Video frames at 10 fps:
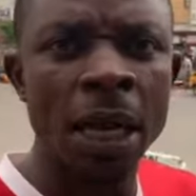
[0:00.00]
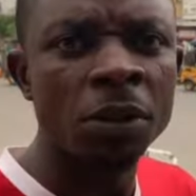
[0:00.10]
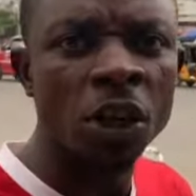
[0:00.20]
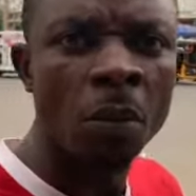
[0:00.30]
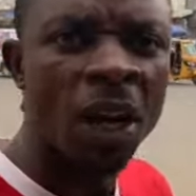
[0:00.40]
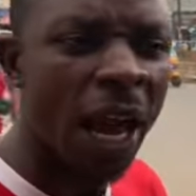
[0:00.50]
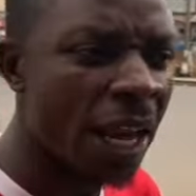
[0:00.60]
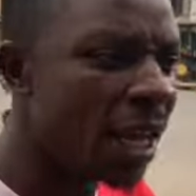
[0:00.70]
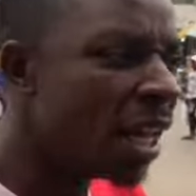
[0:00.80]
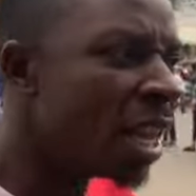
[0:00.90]
same Dino
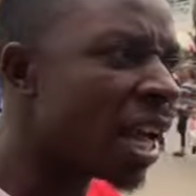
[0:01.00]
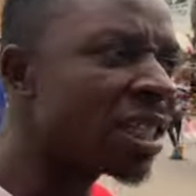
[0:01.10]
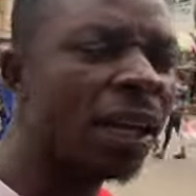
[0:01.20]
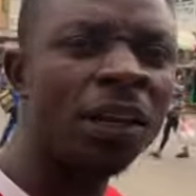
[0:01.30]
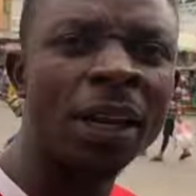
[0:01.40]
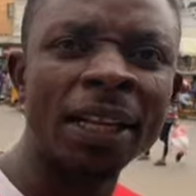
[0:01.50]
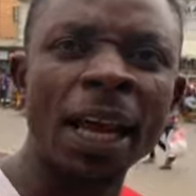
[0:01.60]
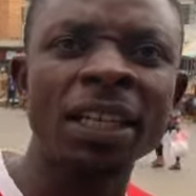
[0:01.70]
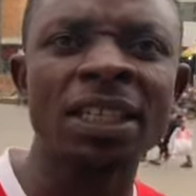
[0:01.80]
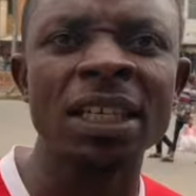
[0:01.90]
Milaye that is telling you that
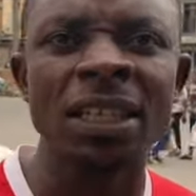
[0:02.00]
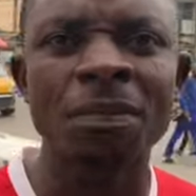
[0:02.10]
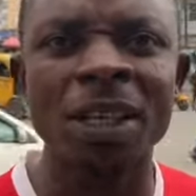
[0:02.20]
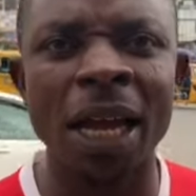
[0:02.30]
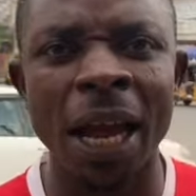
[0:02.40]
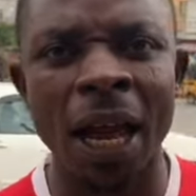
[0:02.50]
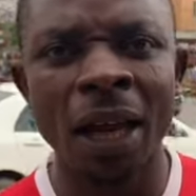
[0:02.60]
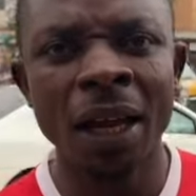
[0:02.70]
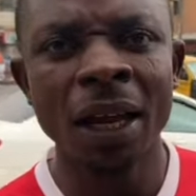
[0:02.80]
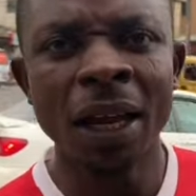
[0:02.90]
ADC is the Messiah.
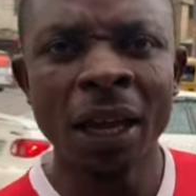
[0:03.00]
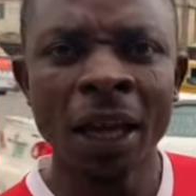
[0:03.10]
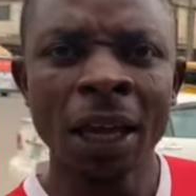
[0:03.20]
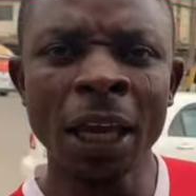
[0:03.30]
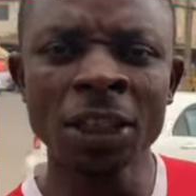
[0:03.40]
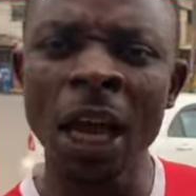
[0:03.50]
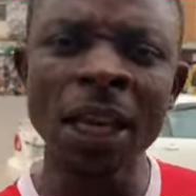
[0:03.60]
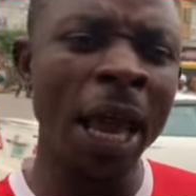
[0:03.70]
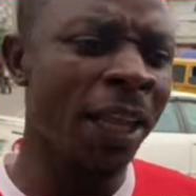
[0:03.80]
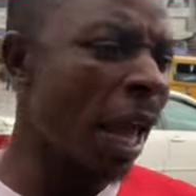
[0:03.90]
It's just
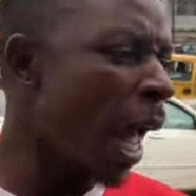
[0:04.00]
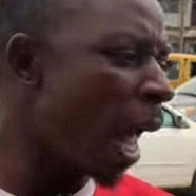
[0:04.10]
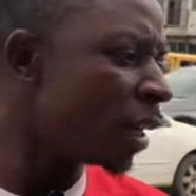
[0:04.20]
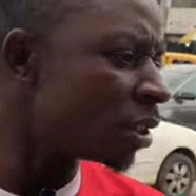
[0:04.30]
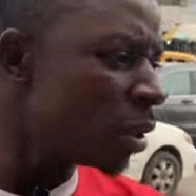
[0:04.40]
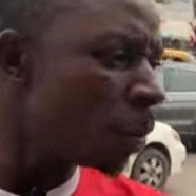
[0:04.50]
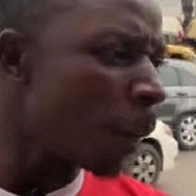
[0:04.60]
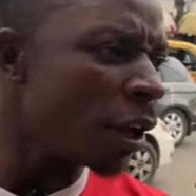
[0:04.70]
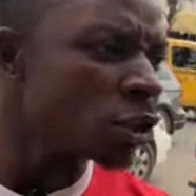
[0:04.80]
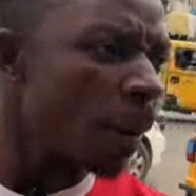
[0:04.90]
like
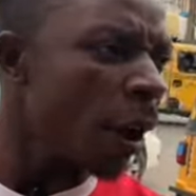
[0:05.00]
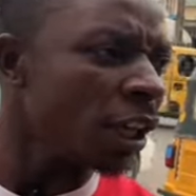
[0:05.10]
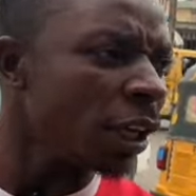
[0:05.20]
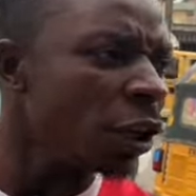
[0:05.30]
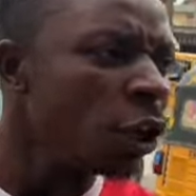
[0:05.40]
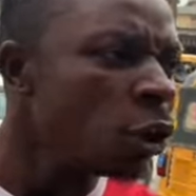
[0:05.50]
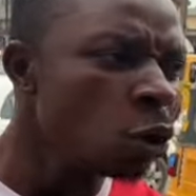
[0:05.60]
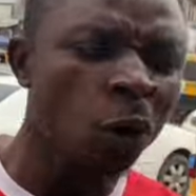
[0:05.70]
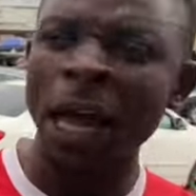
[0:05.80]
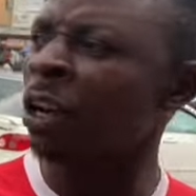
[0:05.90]
somebody
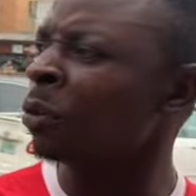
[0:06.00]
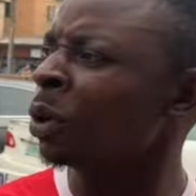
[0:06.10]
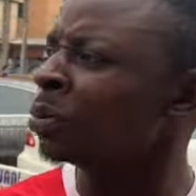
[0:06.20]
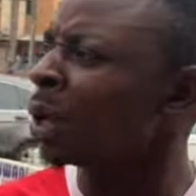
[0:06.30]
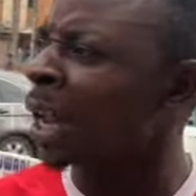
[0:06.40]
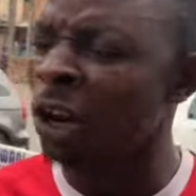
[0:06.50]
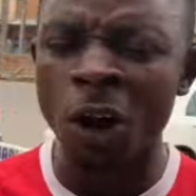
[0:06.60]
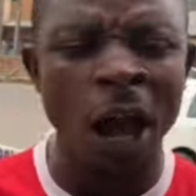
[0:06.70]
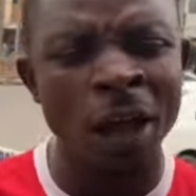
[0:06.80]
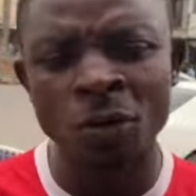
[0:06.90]
you cannot. I
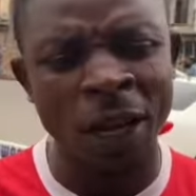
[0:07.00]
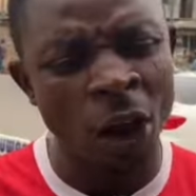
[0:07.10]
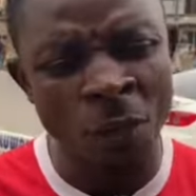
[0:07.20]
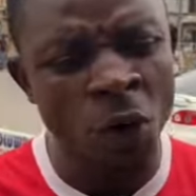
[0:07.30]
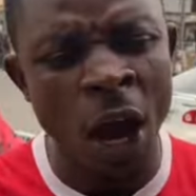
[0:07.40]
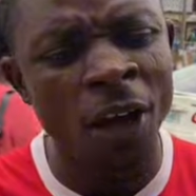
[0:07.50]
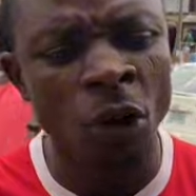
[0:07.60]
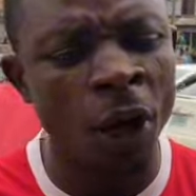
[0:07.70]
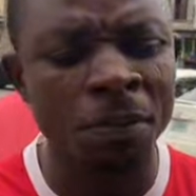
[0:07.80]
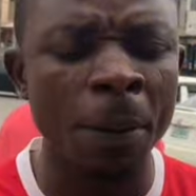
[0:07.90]
don't even know how
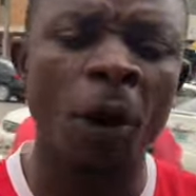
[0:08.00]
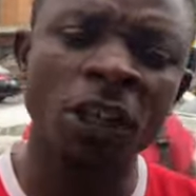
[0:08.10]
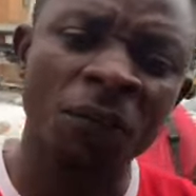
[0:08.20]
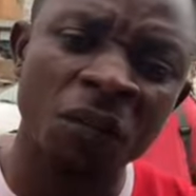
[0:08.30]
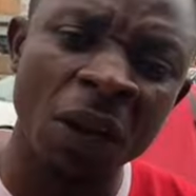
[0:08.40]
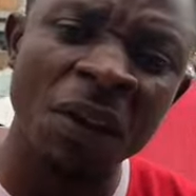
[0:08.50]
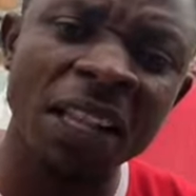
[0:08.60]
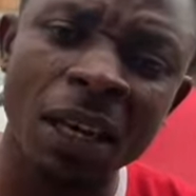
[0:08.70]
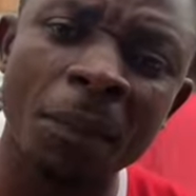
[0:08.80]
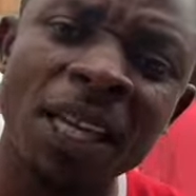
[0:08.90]
to explain, but the
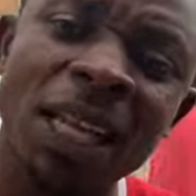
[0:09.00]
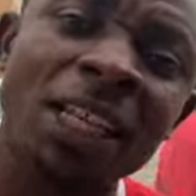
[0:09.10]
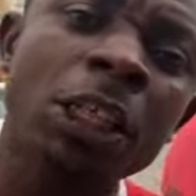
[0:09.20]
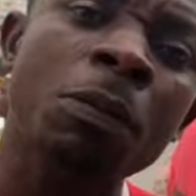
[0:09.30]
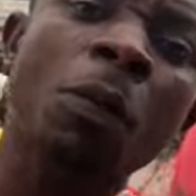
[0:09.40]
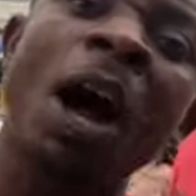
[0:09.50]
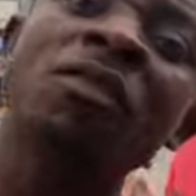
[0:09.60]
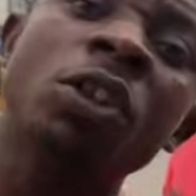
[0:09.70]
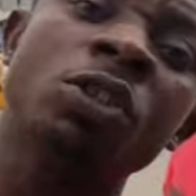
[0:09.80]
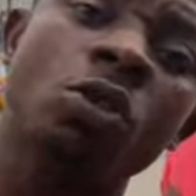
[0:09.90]
fact remains that these people have
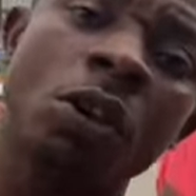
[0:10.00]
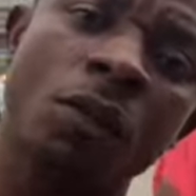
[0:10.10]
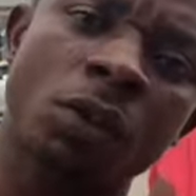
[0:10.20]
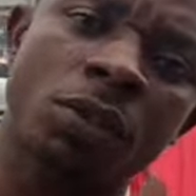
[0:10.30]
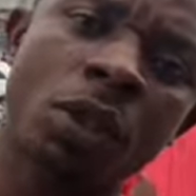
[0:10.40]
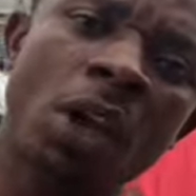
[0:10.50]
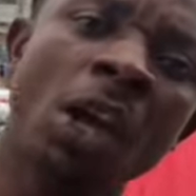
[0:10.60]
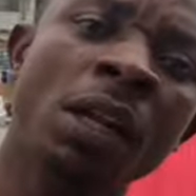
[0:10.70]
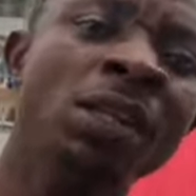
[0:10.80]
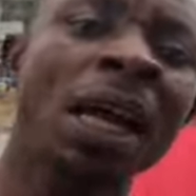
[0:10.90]
nothing to give us.
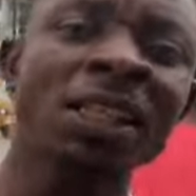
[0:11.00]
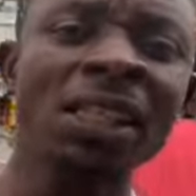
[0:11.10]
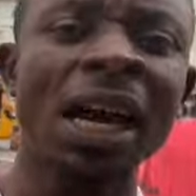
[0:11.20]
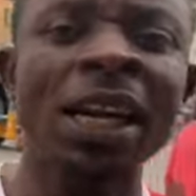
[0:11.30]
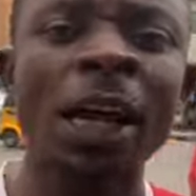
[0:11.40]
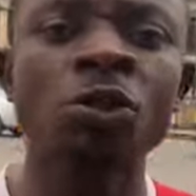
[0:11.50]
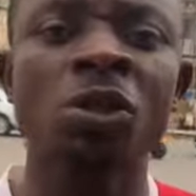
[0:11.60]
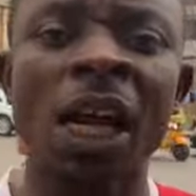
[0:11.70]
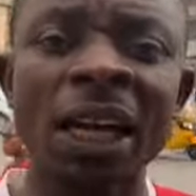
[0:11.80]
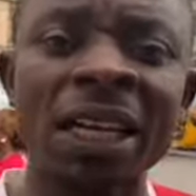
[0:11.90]
Nigeria now to
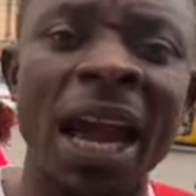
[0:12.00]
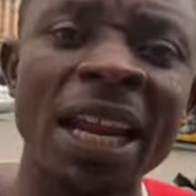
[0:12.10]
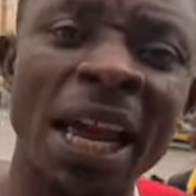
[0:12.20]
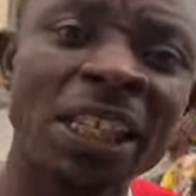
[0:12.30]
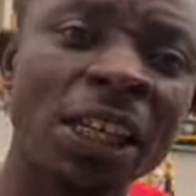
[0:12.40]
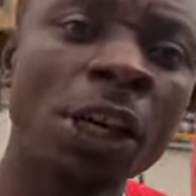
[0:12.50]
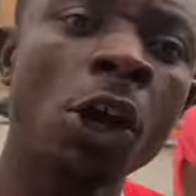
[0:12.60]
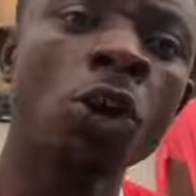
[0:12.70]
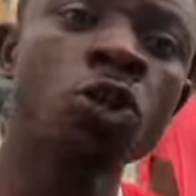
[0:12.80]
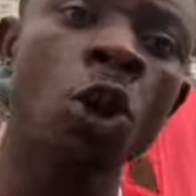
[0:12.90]
channel their energy
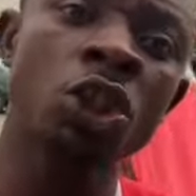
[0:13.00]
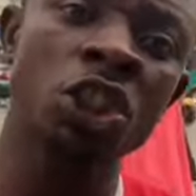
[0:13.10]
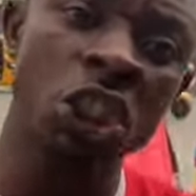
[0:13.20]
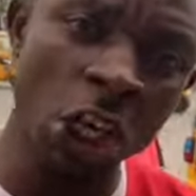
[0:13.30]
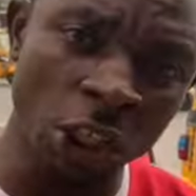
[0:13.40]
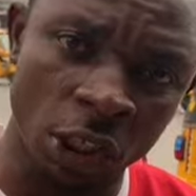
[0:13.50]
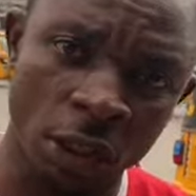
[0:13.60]
to seek